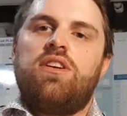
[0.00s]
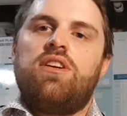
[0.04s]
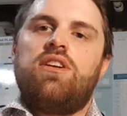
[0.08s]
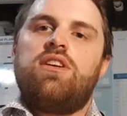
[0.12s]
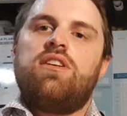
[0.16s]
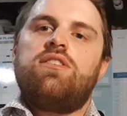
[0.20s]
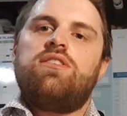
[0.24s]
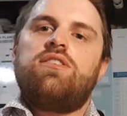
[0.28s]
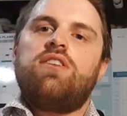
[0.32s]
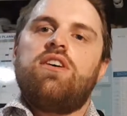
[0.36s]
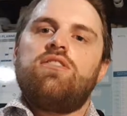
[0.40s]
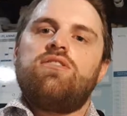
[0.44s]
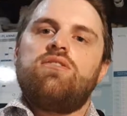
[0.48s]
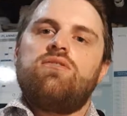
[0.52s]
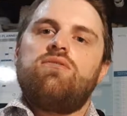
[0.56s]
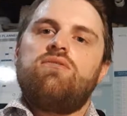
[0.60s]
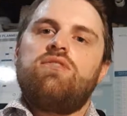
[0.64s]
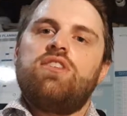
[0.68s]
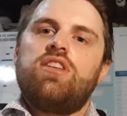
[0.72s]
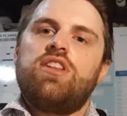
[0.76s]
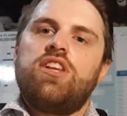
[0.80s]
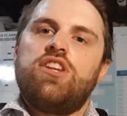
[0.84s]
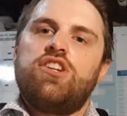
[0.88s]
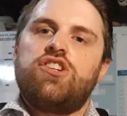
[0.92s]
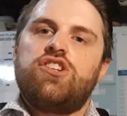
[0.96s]
it doesn't
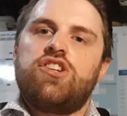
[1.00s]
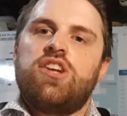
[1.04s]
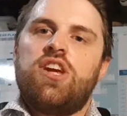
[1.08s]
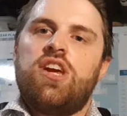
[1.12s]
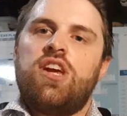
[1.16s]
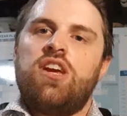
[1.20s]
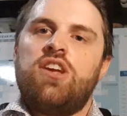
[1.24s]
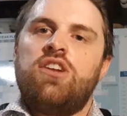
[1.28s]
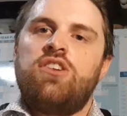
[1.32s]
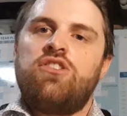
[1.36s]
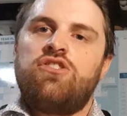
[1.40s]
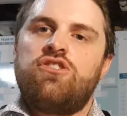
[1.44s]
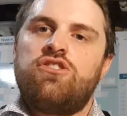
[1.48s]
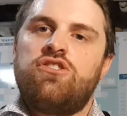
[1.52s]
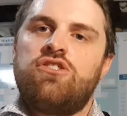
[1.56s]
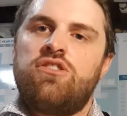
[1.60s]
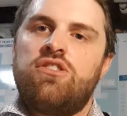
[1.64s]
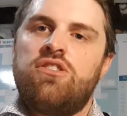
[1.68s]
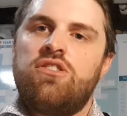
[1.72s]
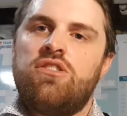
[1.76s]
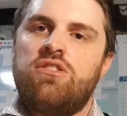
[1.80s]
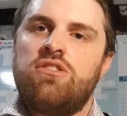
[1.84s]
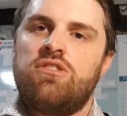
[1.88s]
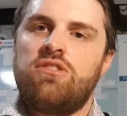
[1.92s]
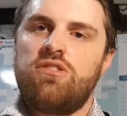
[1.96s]
really change
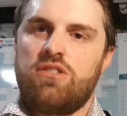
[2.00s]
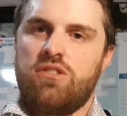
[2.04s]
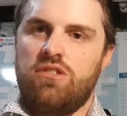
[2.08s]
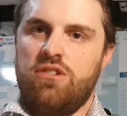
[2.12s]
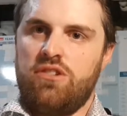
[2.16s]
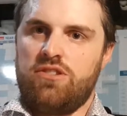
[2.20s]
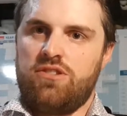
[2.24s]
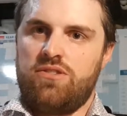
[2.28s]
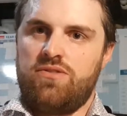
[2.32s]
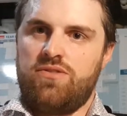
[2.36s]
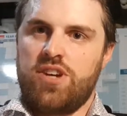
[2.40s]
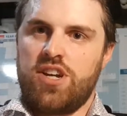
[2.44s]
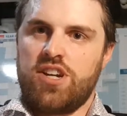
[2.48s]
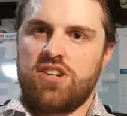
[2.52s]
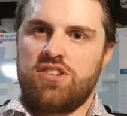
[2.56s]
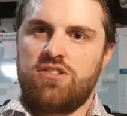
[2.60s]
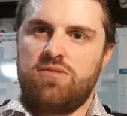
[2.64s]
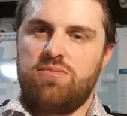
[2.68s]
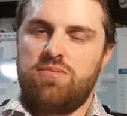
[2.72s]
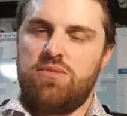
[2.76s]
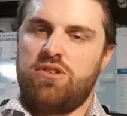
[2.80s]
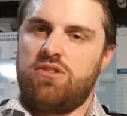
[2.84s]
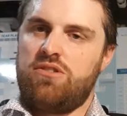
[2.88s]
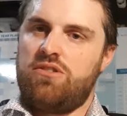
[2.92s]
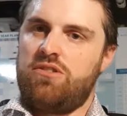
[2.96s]
the course of action,
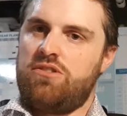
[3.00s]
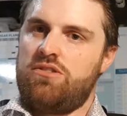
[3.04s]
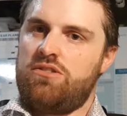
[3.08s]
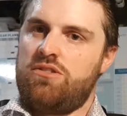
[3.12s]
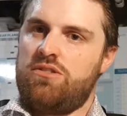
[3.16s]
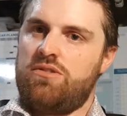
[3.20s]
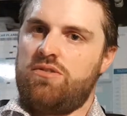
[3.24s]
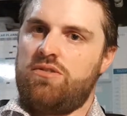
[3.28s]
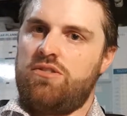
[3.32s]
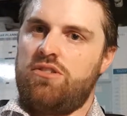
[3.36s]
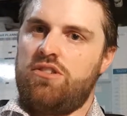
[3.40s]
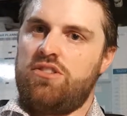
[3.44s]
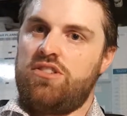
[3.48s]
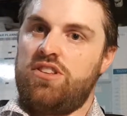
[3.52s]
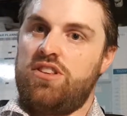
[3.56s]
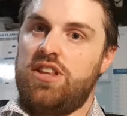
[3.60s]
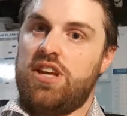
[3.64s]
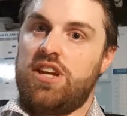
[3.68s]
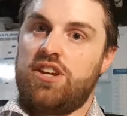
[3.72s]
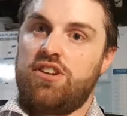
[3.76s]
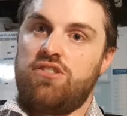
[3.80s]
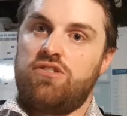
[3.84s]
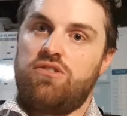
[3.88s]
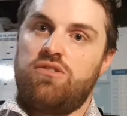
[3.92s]
because of course in that